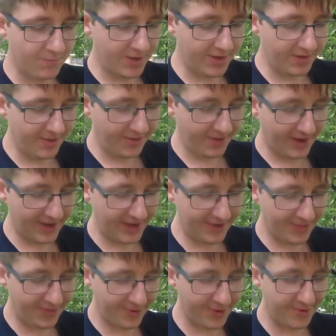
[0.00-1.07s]

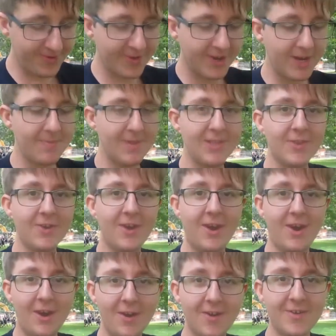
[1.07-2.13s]
one-hand throws are going to be a little
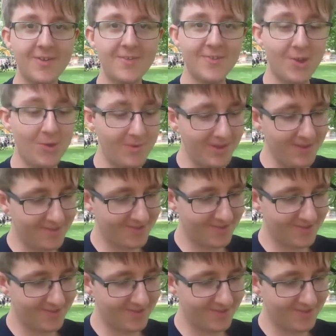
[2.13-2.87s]
harder, as always.